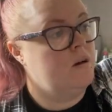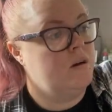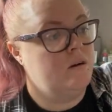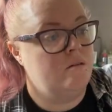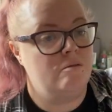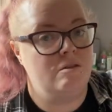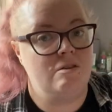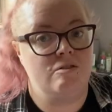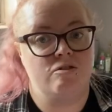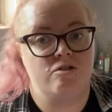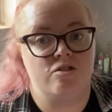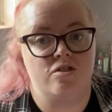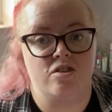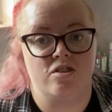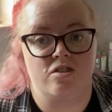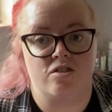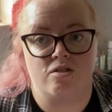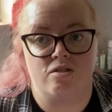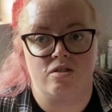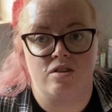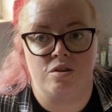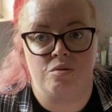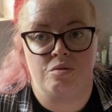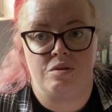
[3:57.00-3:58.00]
We also just
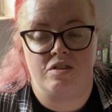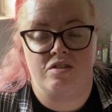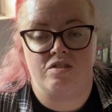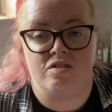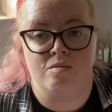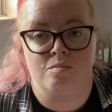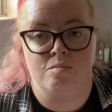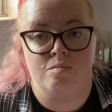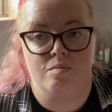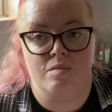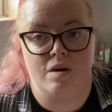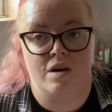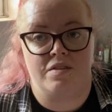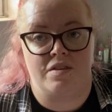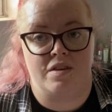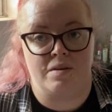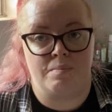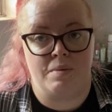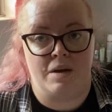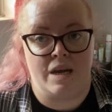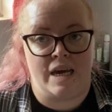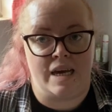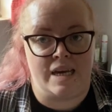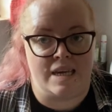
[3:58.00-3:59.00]
got Louis some other
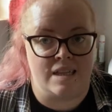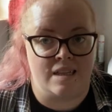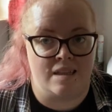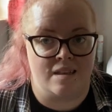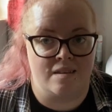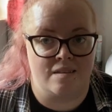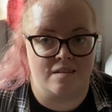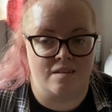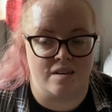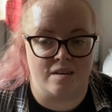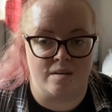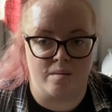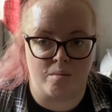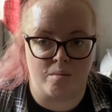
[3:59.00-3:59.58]
plain type